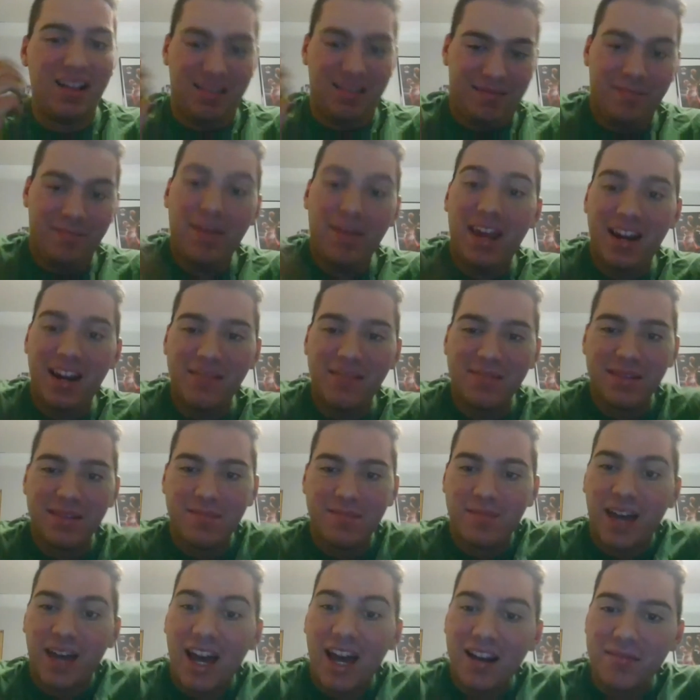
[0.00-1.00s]

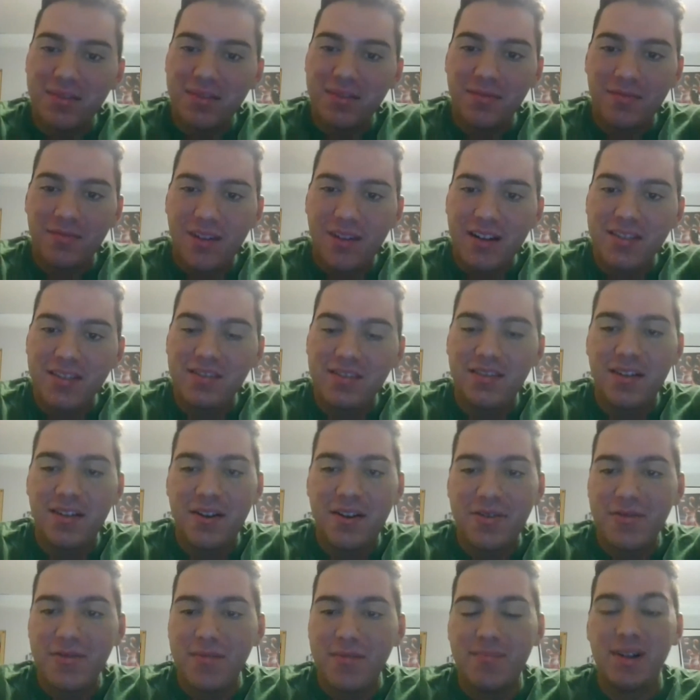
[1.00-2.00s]
got them some runs, you
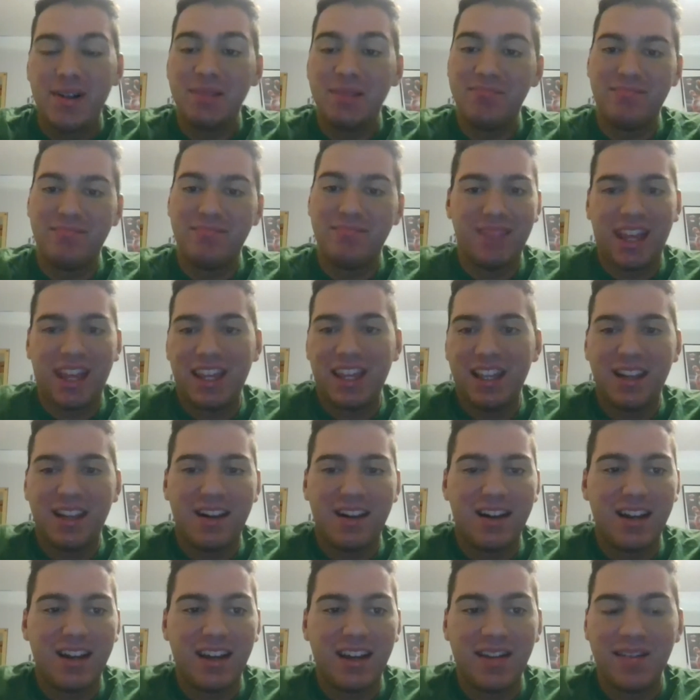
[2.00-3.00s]
know, but at the end of
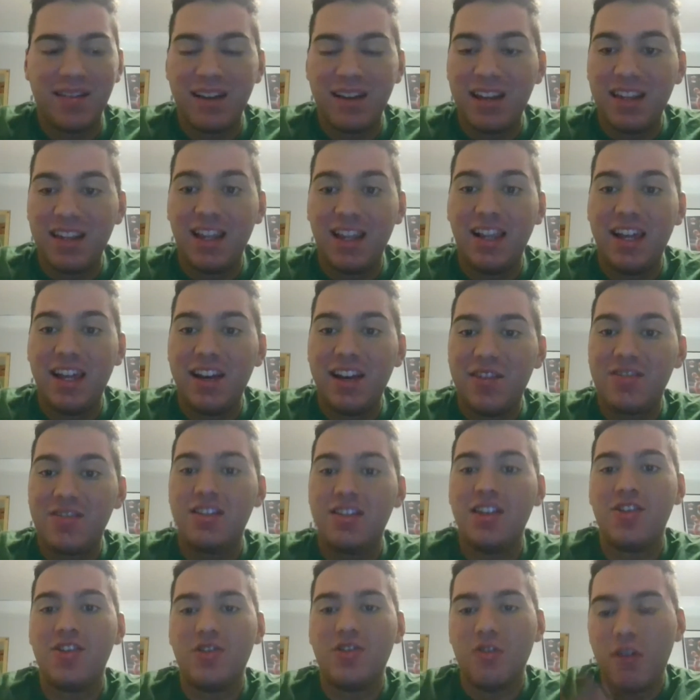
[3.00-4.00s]
the day, the Lakers
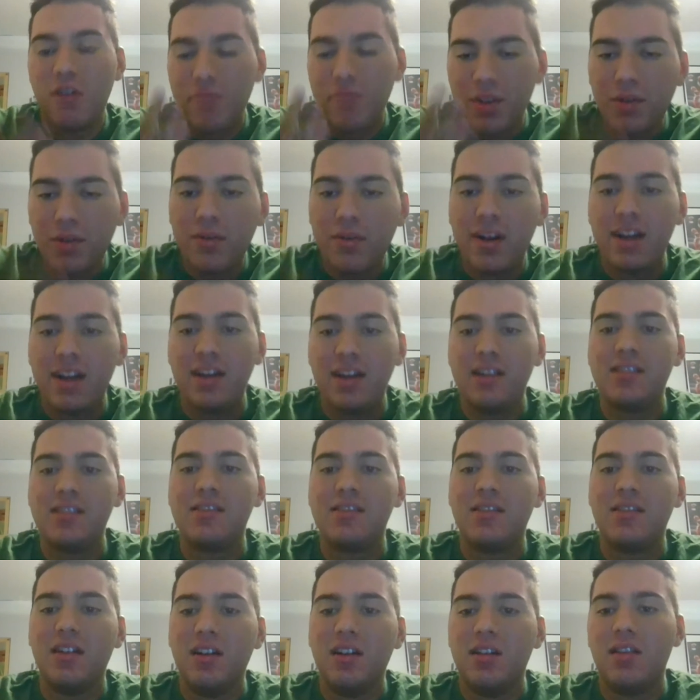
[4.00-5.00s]
did show off the
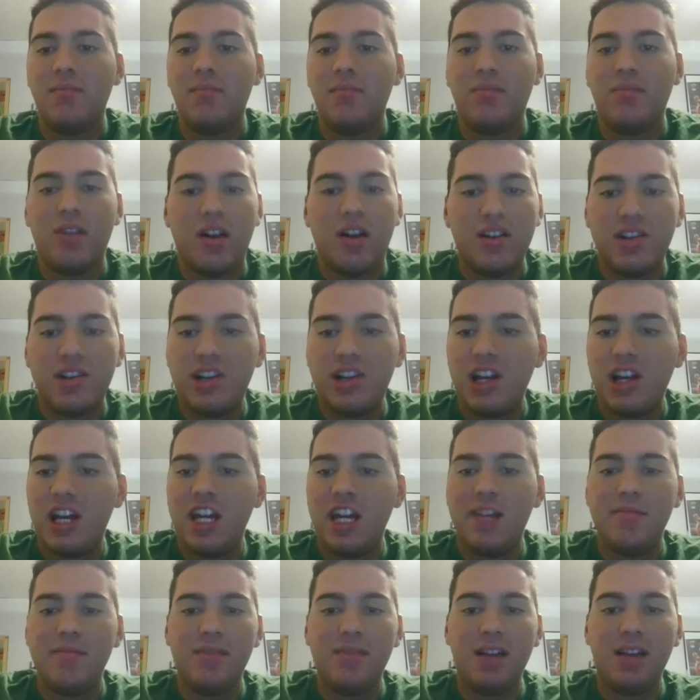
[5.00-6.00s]
rings. LeBron
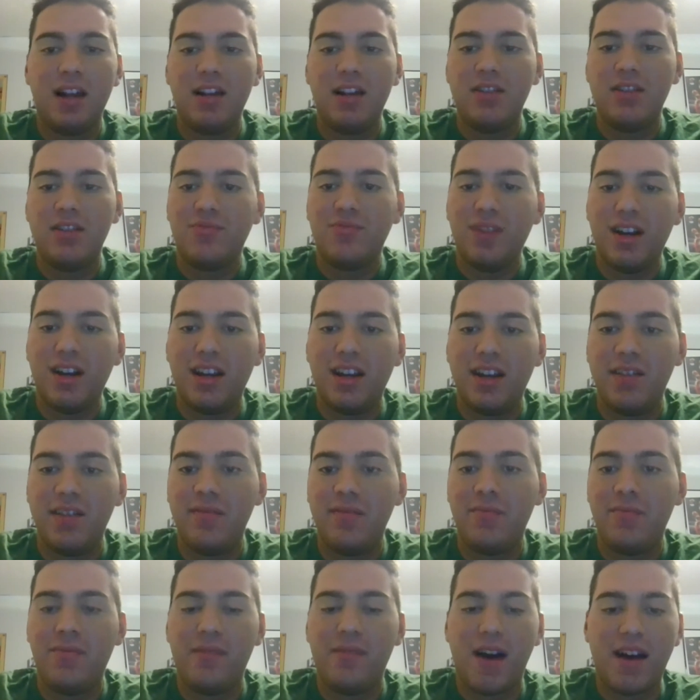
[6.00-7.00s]
James got his ring
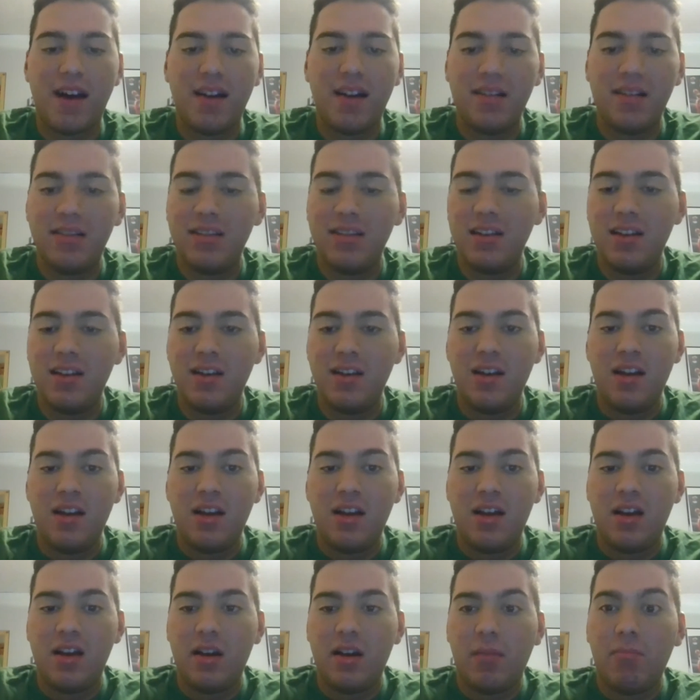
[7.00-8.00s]
finally.
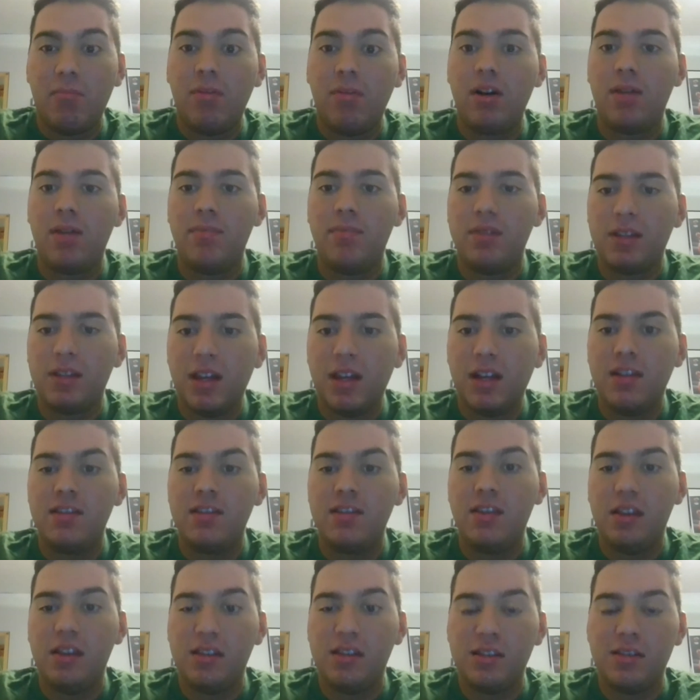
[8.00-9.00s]
I'm going to say
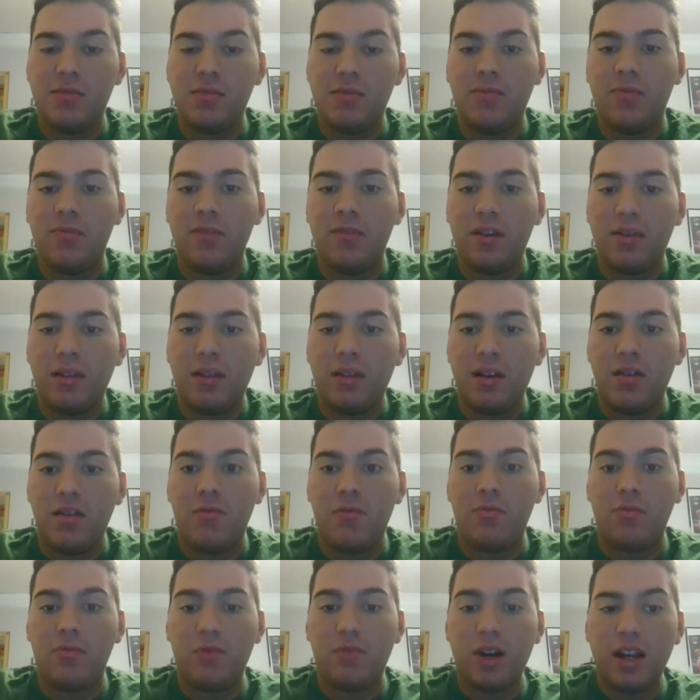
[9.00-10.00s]
this is his 5th
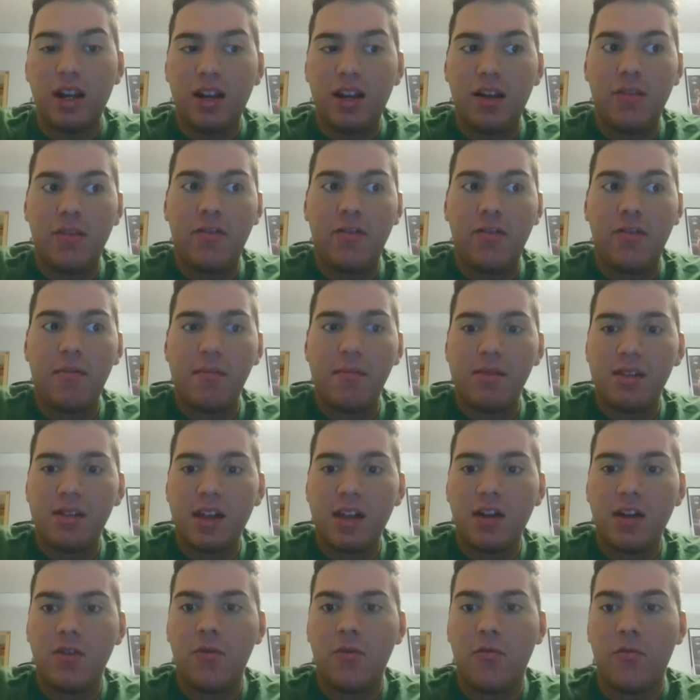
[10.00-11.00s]
ring, if I'm not
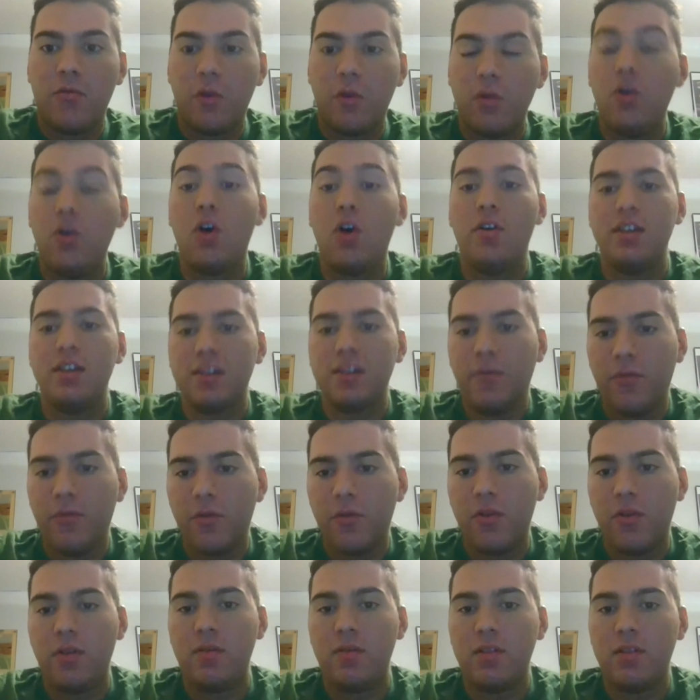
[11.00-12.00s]
mistaken, or 4th. No, he's a
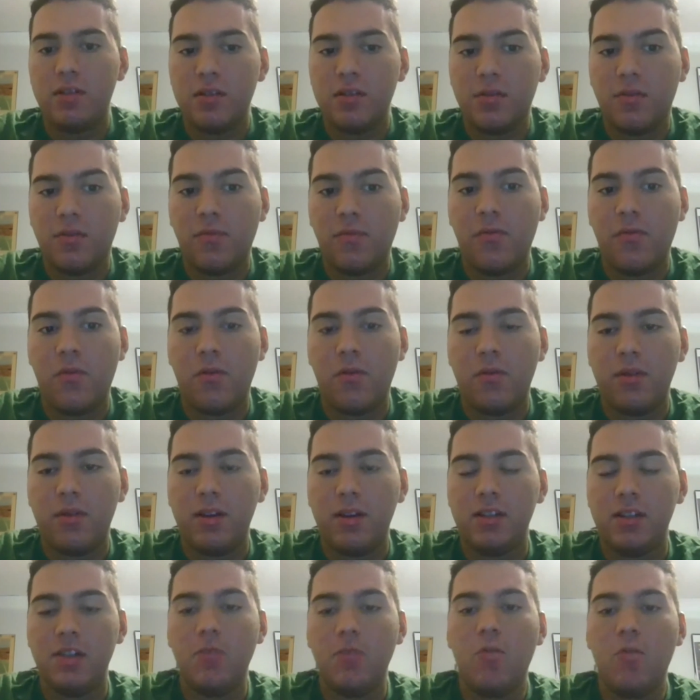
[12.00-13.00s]
4th. This is his 4th
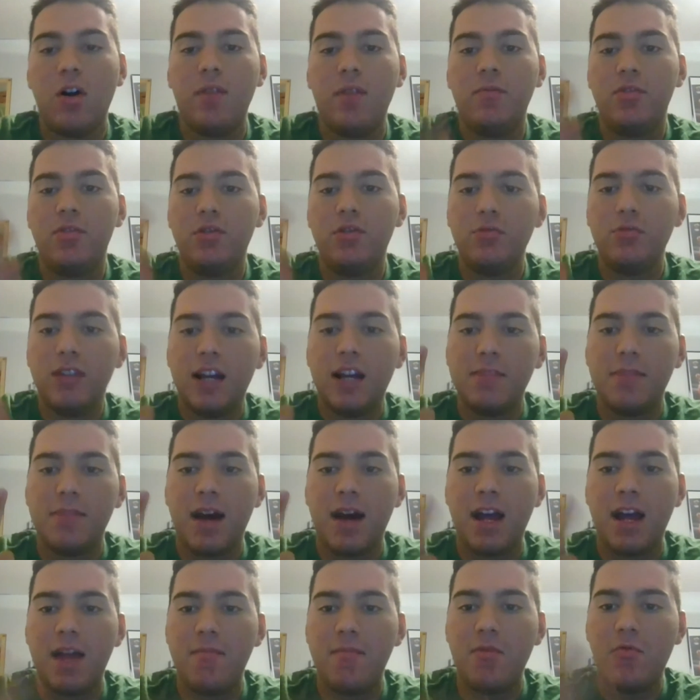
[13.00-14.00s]
because he won 2 times
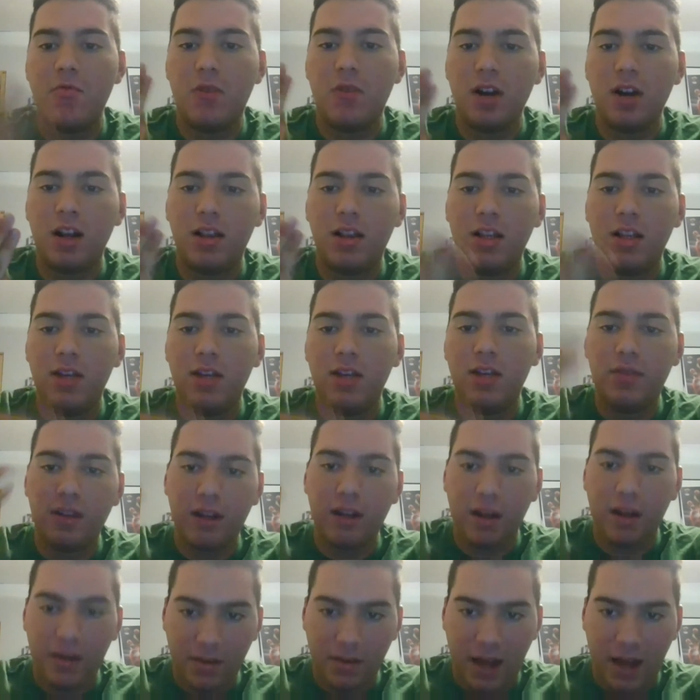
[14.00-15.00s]
Miami, 1 in Cleveland,
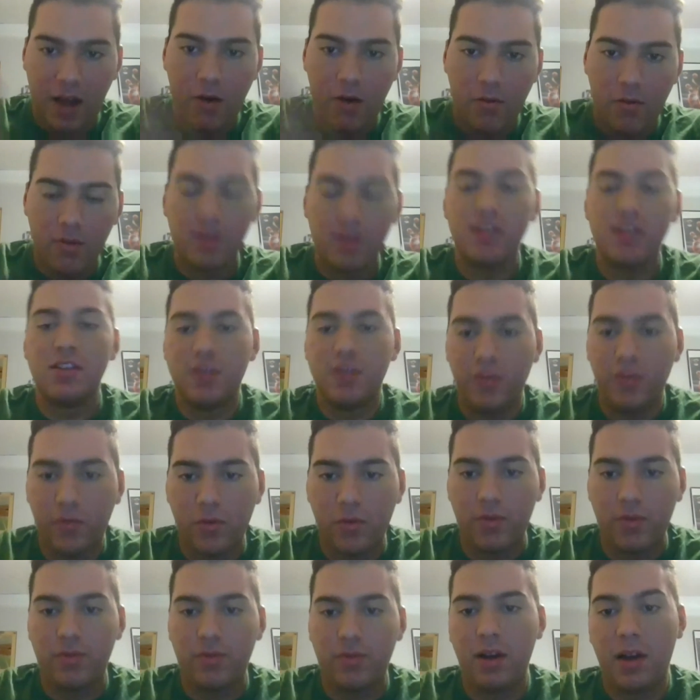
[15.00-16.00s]
and now this is a
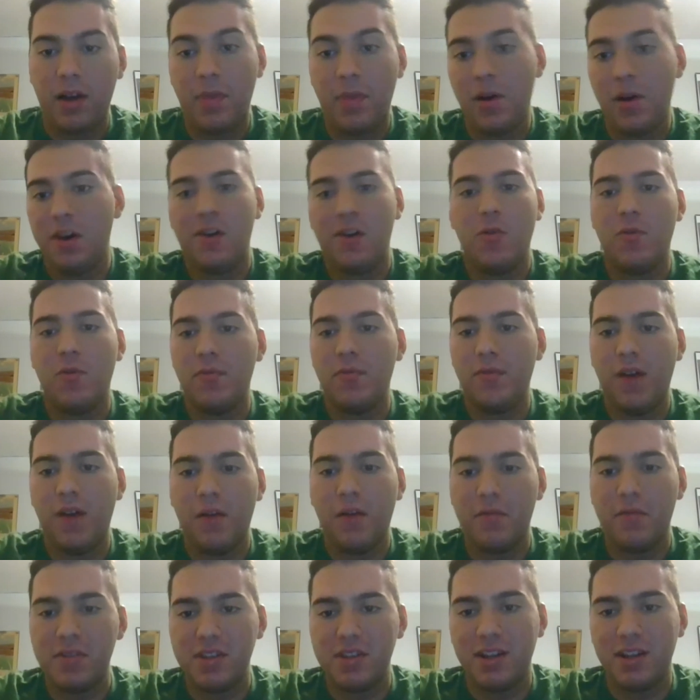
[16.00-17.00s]
4th ring. I thought he won 5
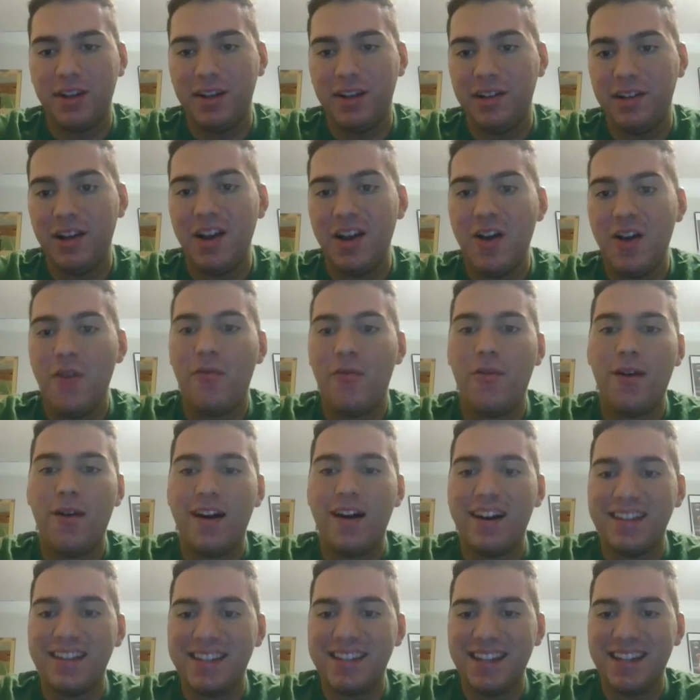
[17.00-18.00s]
for a second. 4
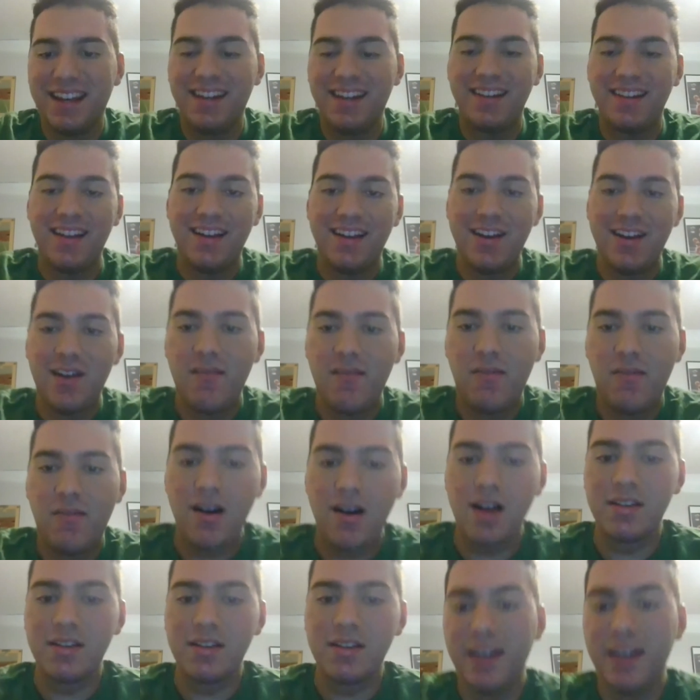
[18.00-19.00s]
out of 10. 4
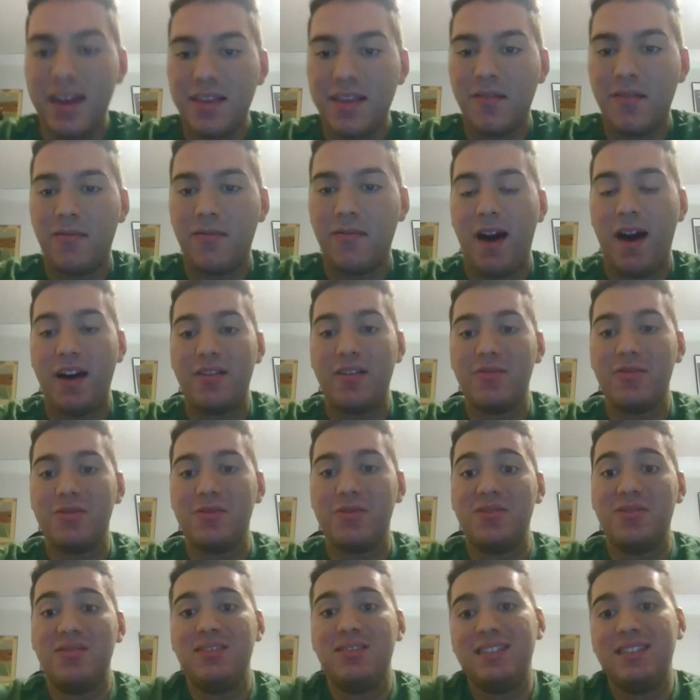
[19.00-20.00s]
out of 10 in the final, so